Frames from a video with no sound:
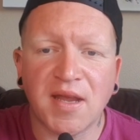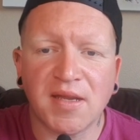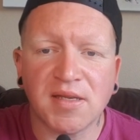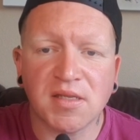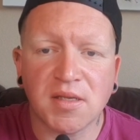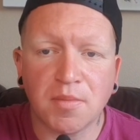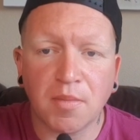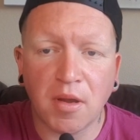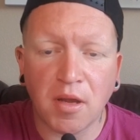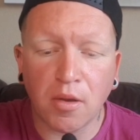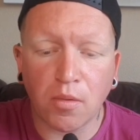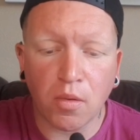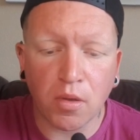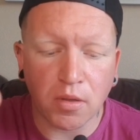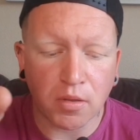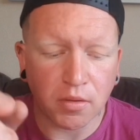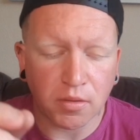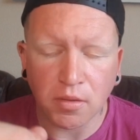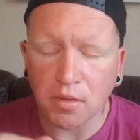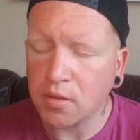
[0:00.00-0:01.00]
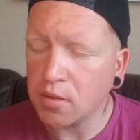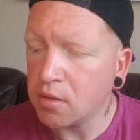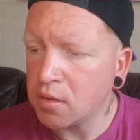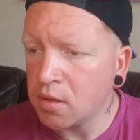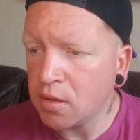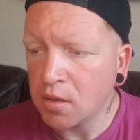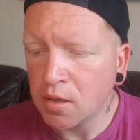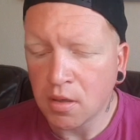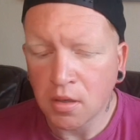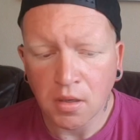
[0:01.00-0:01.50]
ASMR world.
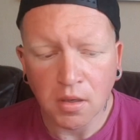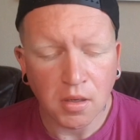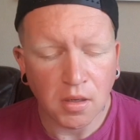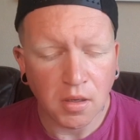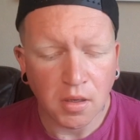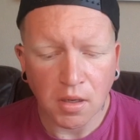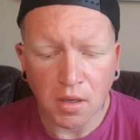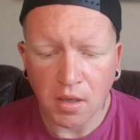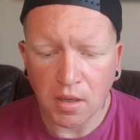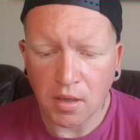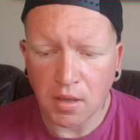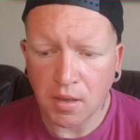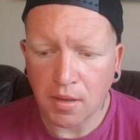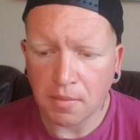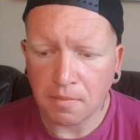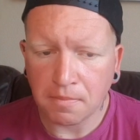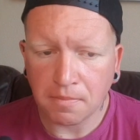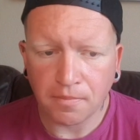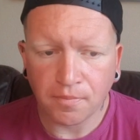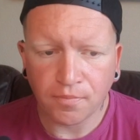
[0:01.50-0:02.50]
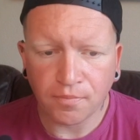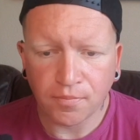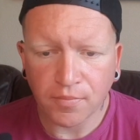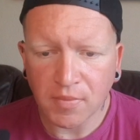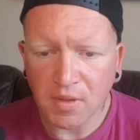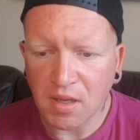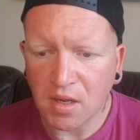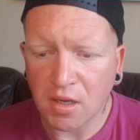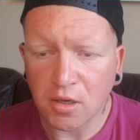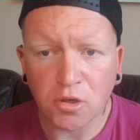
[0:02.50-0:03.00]

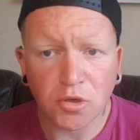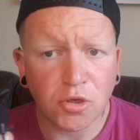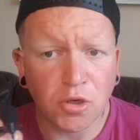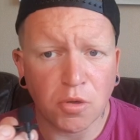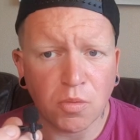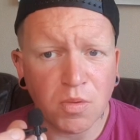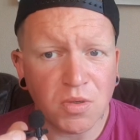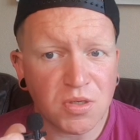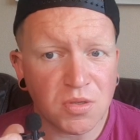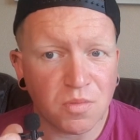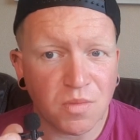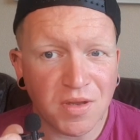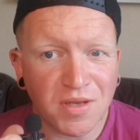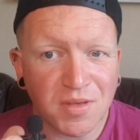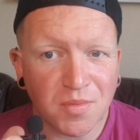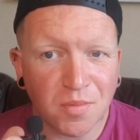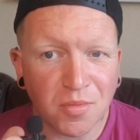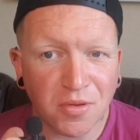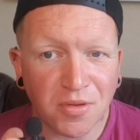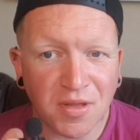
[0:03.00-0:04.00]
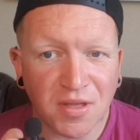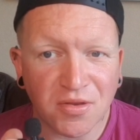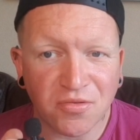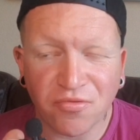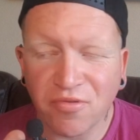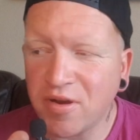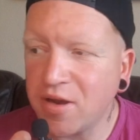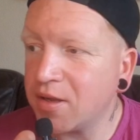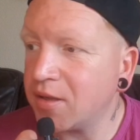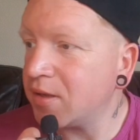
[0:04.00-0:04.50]
I could do with somewhere to put
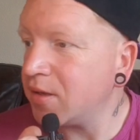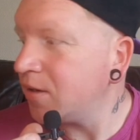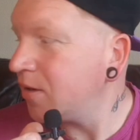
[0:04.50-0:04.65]
this really.